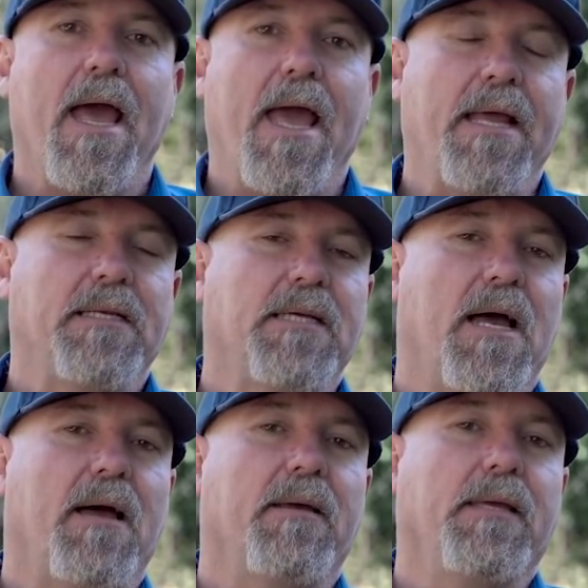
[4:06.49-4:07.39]
And
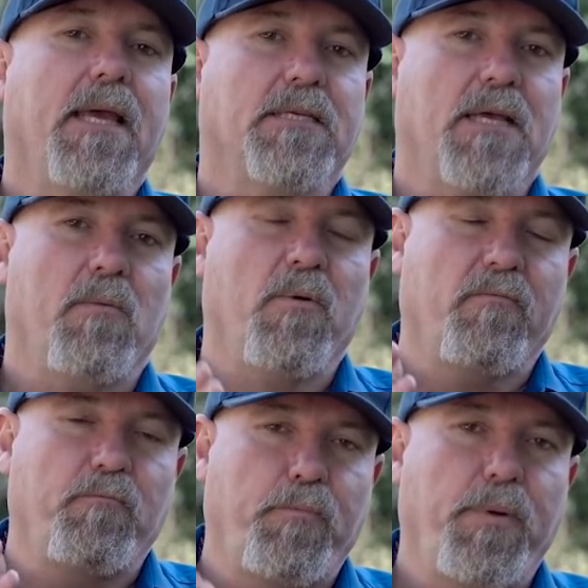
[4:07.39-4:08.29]
yes, and we're
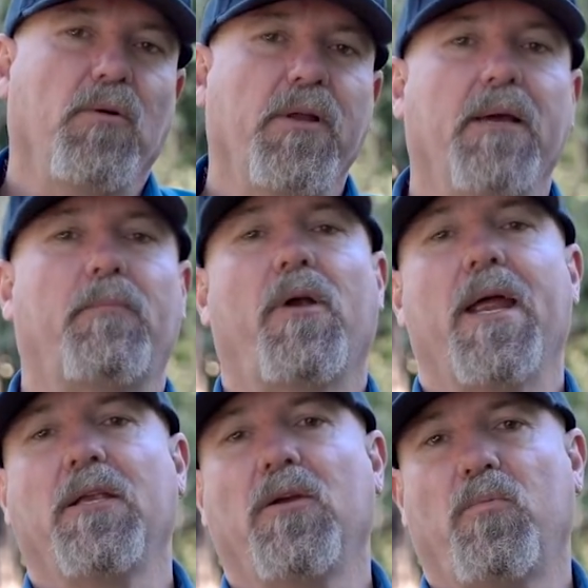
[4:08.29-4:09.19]
building a
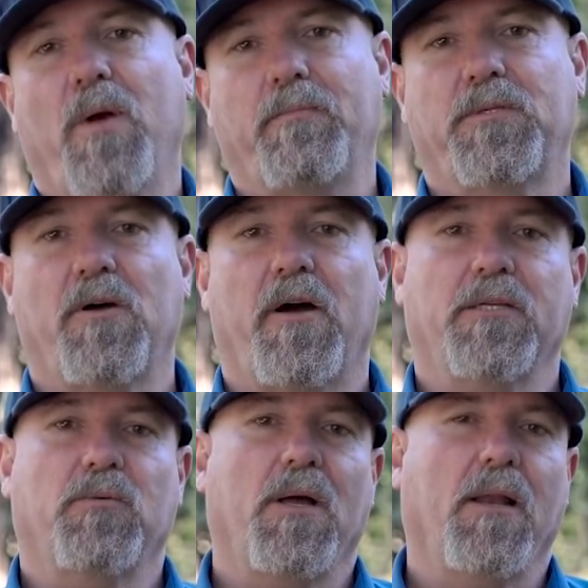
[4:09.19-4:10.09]
brand new website
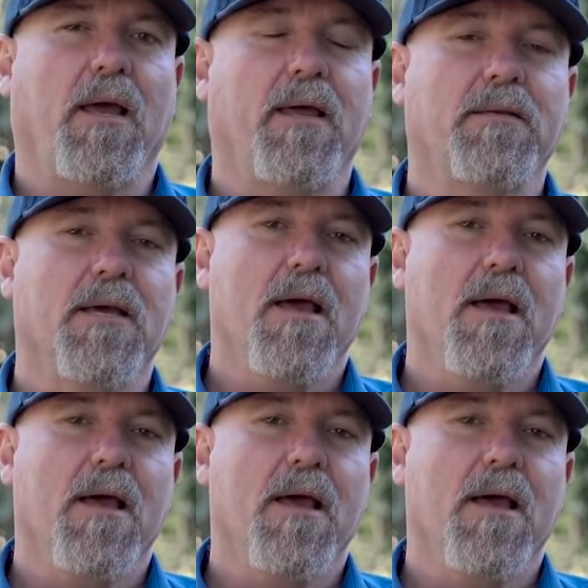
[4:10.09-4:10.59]
as well. And